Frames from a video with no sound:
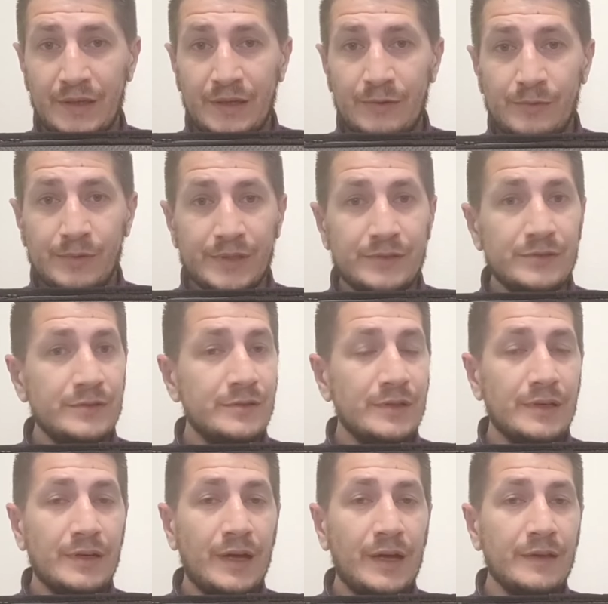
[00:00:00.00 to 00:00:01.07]
which,
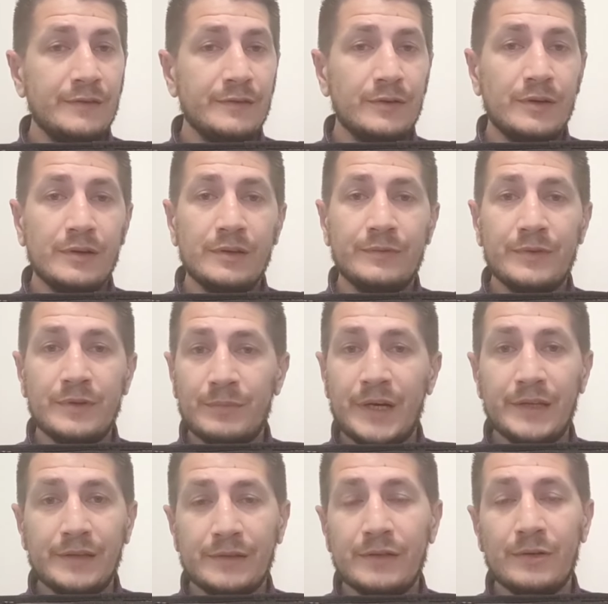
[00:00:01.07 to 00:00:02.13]
as all of you
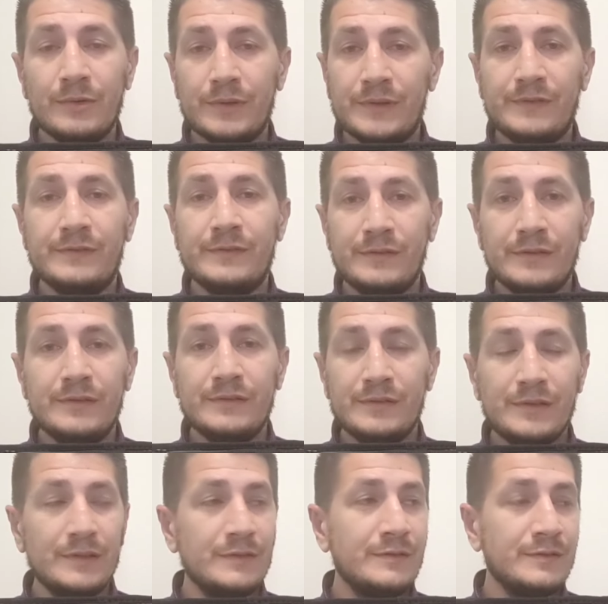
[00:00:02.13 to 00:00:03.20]
might know, is
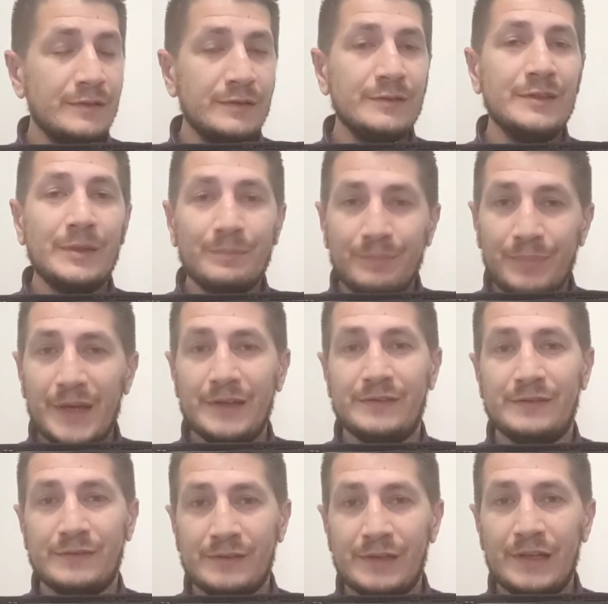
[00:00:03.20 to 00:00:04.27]
the
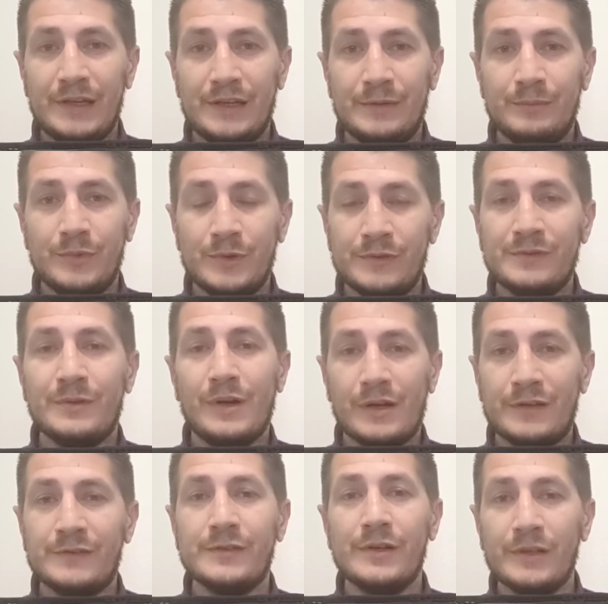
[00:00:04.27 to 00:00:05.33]
best and most rock
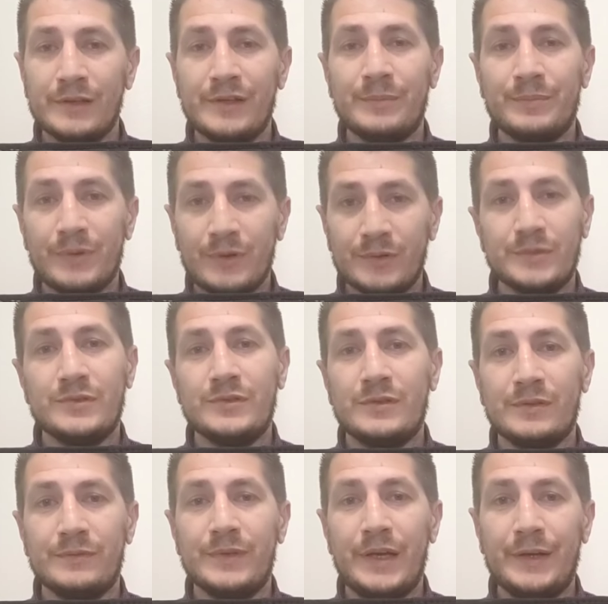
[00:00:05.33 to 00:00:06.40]
solid approach to
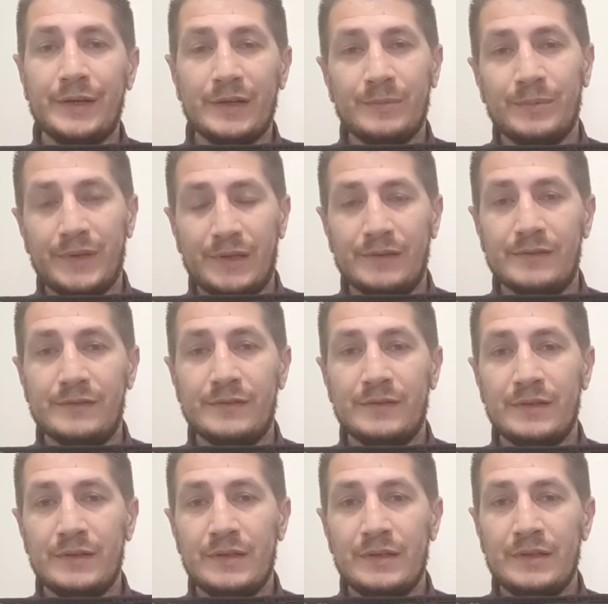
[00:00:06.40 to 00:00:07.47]
flying airplanes.
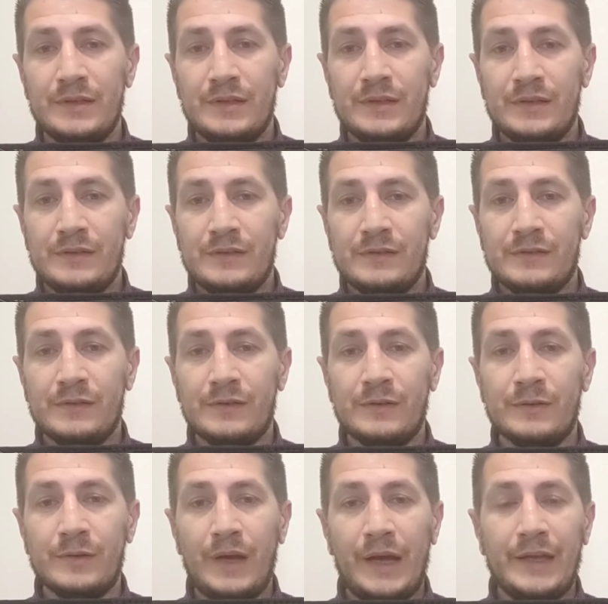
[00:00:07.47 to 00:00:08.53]

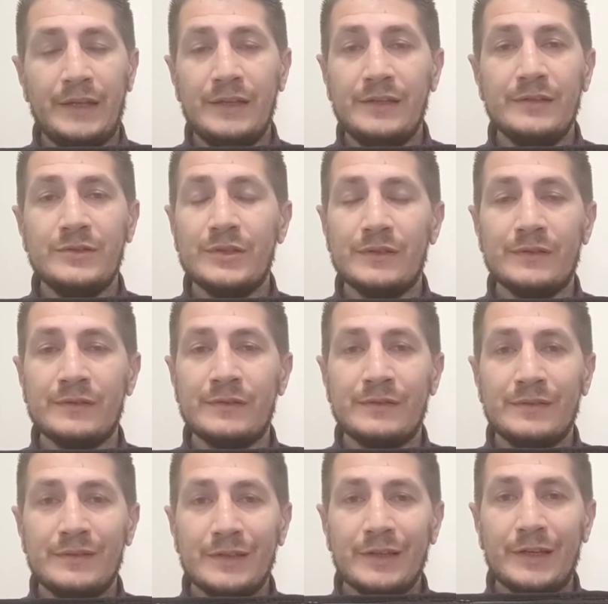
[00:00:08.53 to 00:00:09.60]
So I didn't just
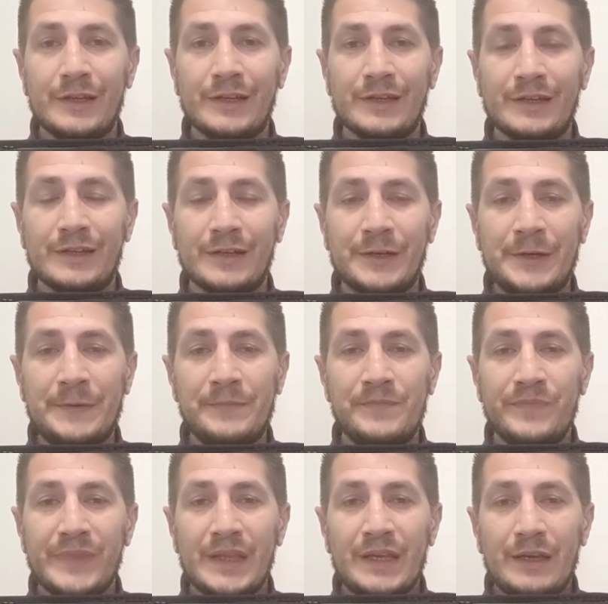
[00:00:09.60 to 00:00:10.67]
like
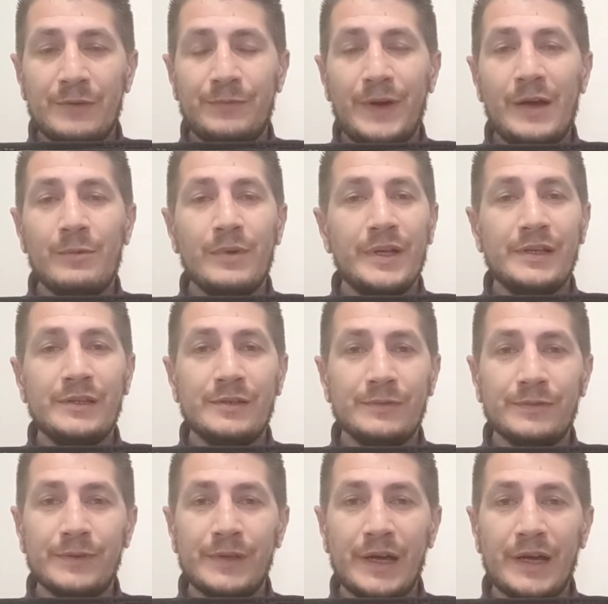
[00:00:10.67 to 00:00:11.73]
if I wanted to
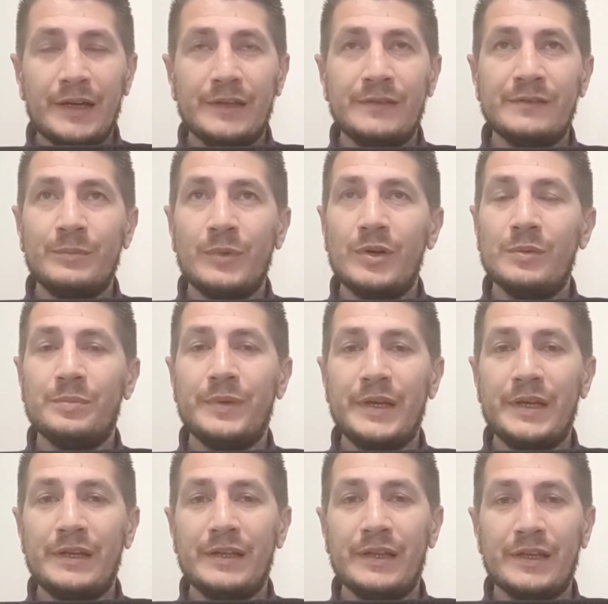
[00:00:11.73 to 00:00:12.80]
fly a small
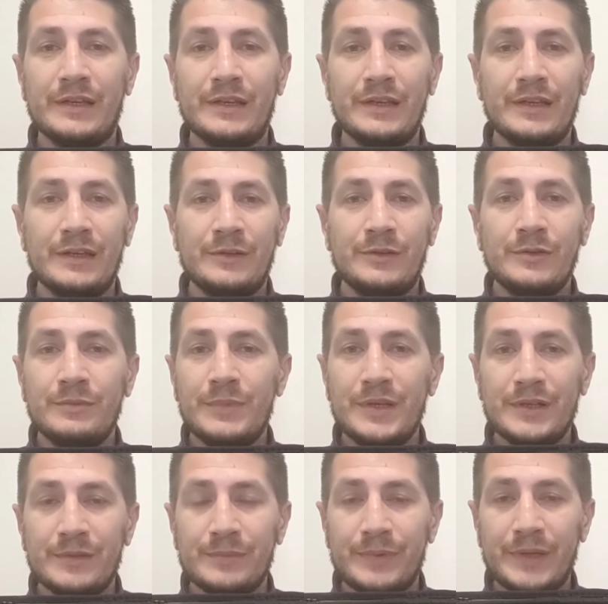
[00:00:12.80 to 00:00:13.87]
plane like a 2
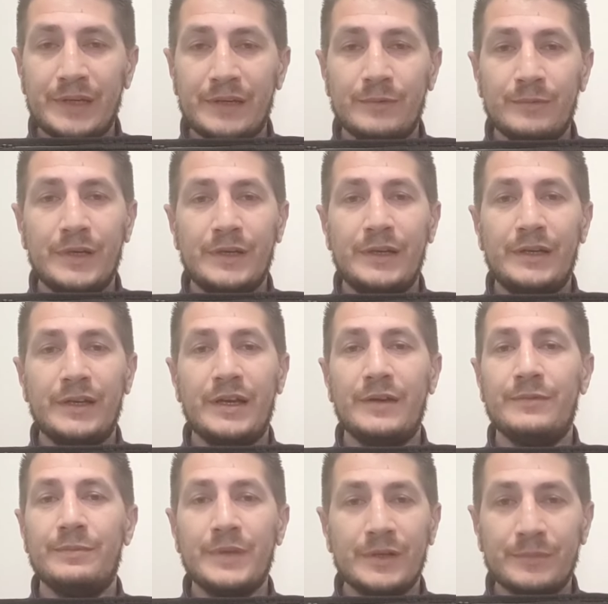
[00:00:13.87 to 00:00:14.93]
meter plane,
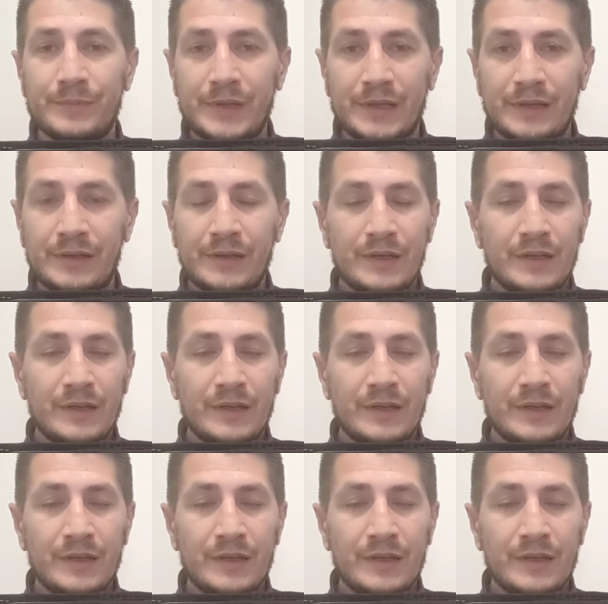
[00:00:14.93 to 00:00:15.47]
1.5 meter plane,